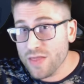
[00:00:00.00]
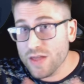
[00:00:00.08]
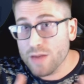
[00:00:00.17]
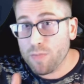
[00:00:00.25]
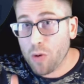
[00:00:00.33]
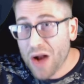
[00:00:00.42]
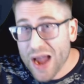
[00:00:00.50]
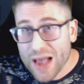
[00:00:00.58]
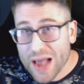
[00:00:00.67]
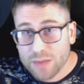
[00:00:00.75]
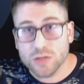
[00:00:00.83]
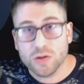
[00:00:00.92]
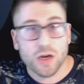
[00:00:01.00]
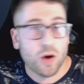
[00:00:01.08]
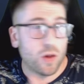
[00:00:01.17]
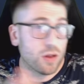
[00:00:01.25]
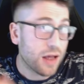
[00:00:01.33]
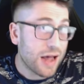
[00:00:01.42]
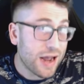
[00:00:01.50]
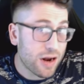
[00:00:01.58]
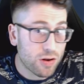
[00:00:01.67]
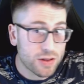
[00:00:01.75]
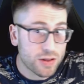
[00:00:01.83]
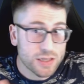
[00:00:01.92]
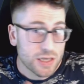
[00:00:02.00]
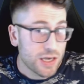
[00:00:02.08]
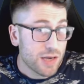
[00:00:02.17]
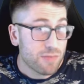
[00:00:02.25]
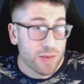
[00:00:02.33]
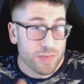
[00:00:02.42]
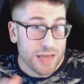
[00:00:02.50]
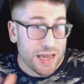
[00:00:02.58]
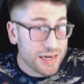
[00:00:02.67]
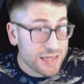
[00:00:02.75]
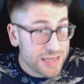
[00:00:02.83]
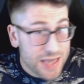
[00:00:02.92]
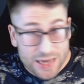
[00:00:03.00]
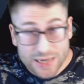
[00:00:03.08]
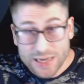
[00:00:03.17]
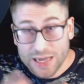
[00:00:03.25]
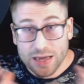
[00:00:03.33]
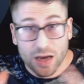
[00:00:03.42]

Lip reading: then perhaps you can go a little higher on this, maybe 88,